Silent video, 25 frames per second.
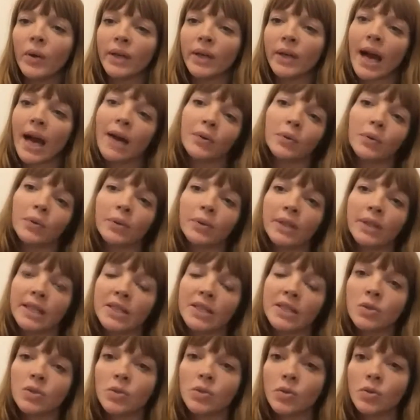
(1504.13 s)
how to
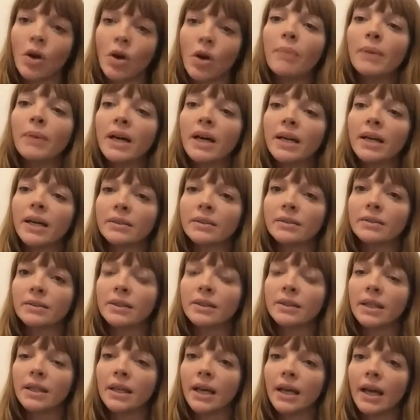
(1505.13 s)
release trauma,
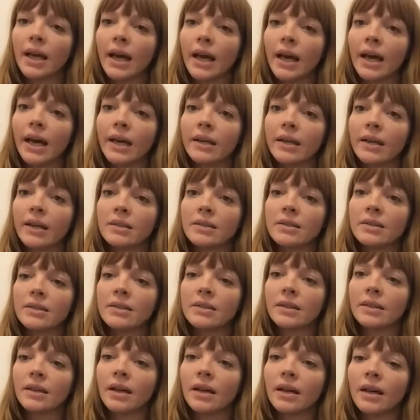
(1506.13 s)
and
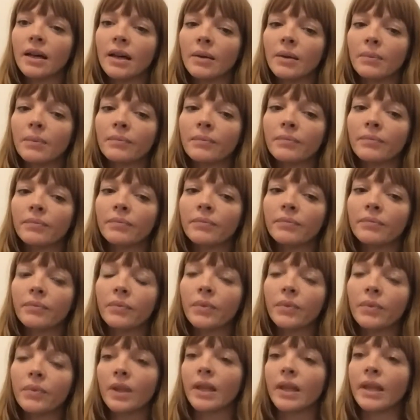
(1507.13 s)

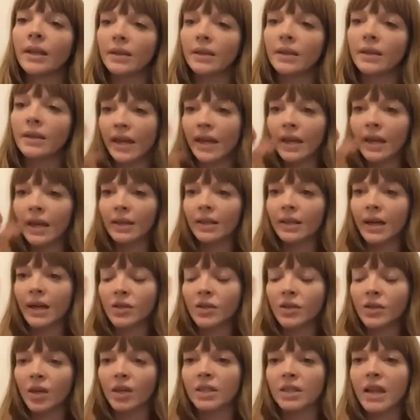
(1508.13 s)
it got
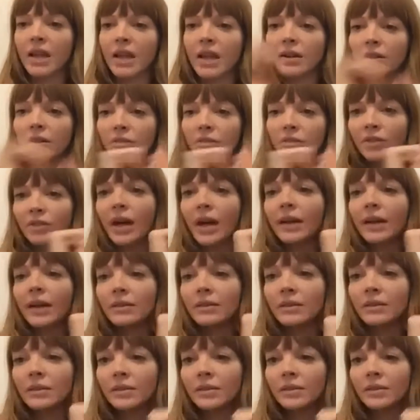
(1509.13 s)
shut down and
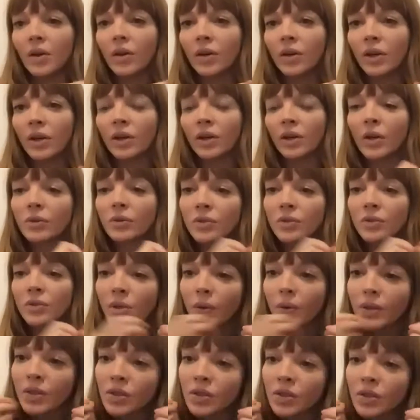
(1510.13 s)
forgotten long ago. So
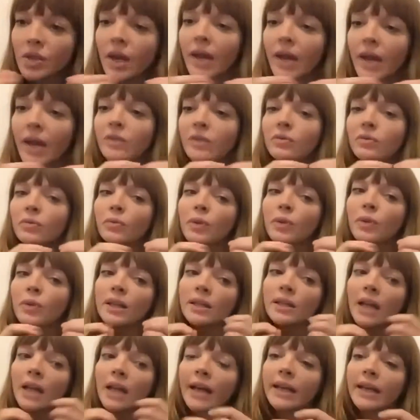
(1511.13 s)
it's just kind of
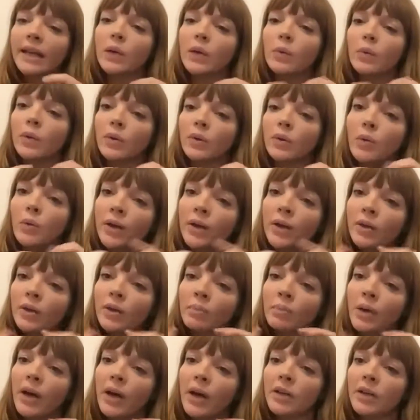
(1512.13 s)
realigning with what your
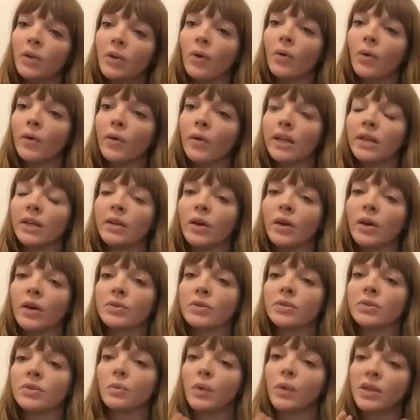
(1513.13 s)
body already knows.
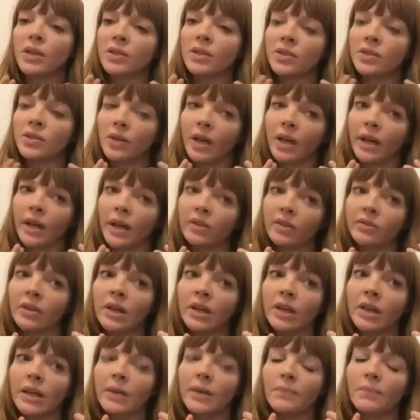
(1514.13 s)
So once you kind of,
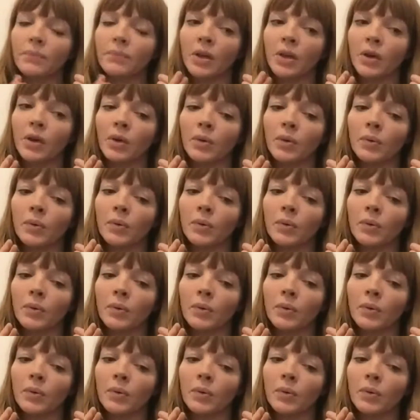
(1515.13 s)
you know,